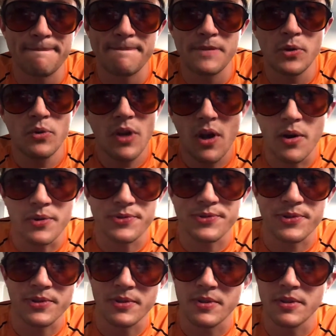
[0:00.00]
Who knows?
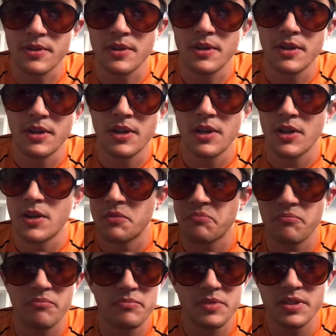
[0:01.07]

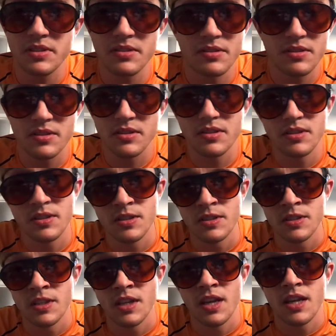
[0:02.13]
I mean,
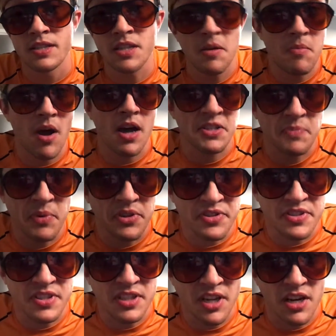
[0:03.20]
some hospitals
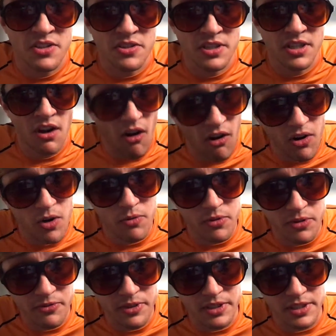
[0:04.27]
in the country are
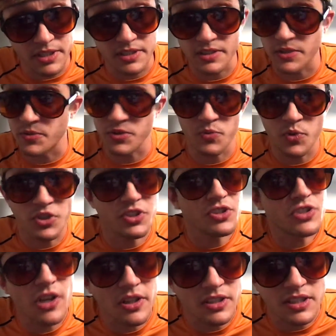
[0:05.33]
overfilling. There was one in
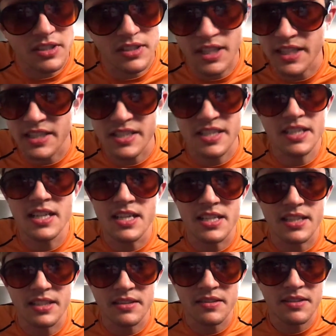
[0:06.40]
Salt Lake City
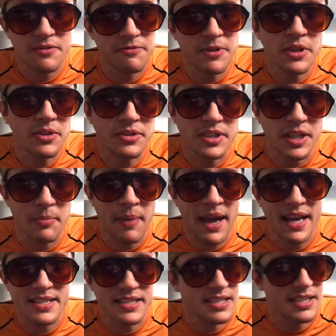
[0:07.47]
that filled to
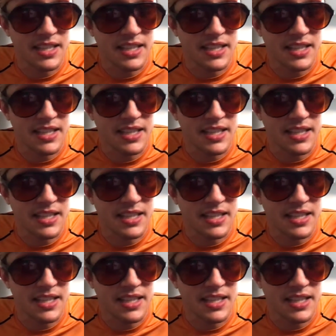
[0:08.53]
capacity in